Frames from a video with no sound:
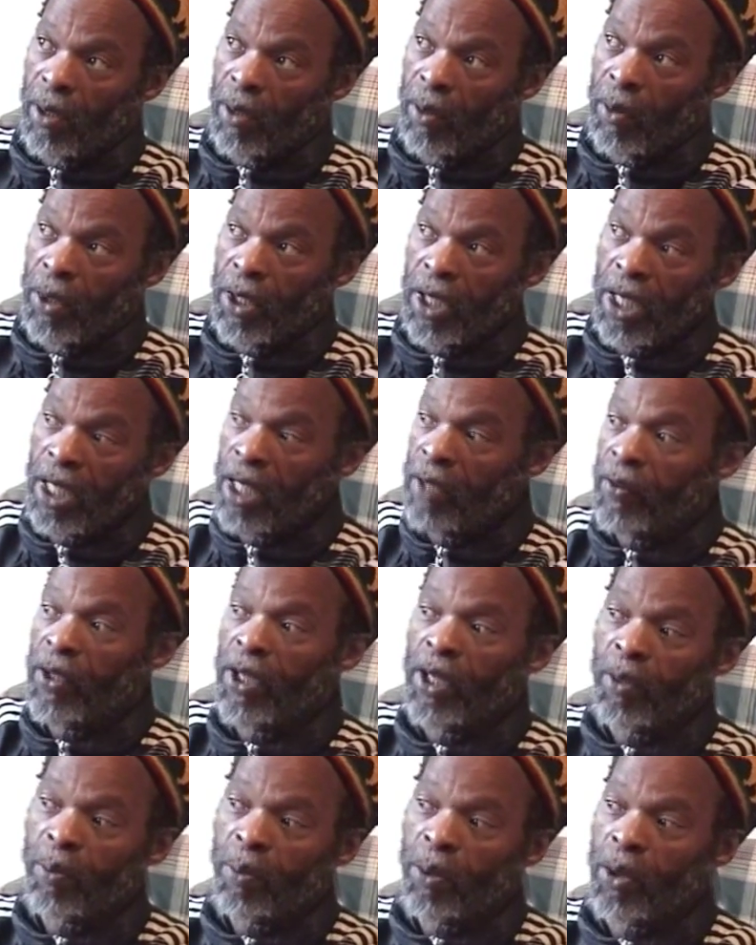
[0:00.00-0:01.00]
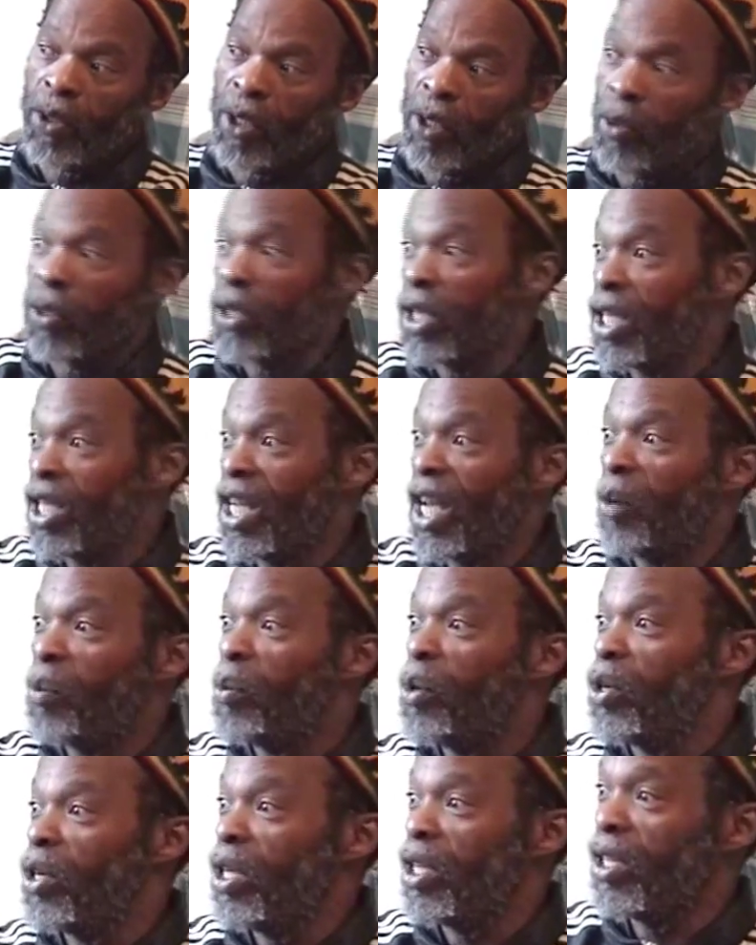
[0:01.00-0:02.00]
When you leave the airport, there was a
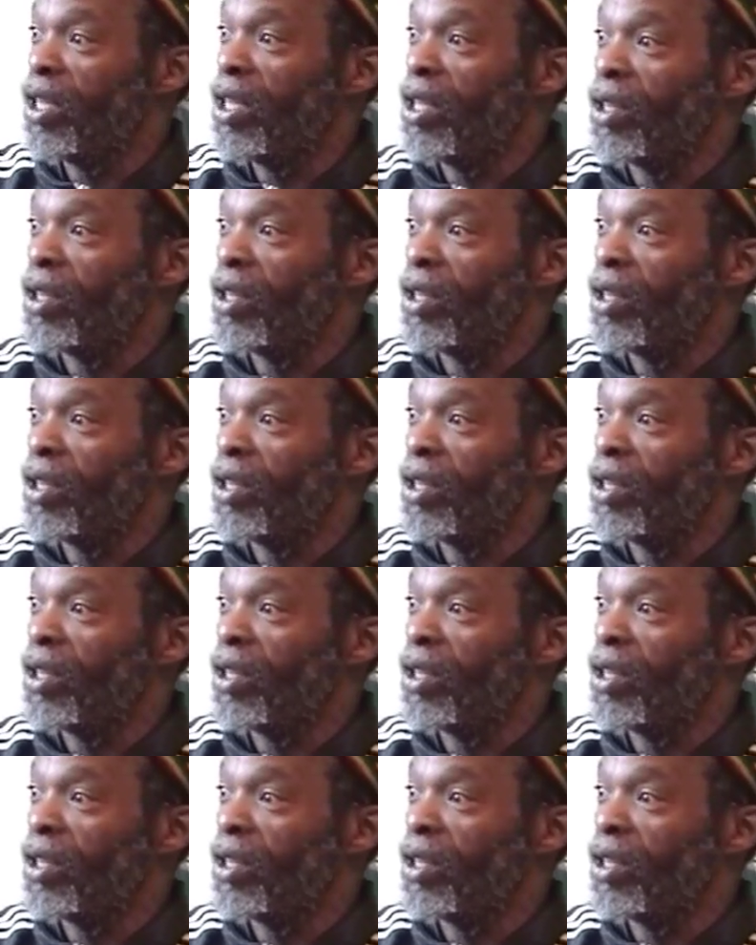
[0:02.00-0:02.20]
checkpoint.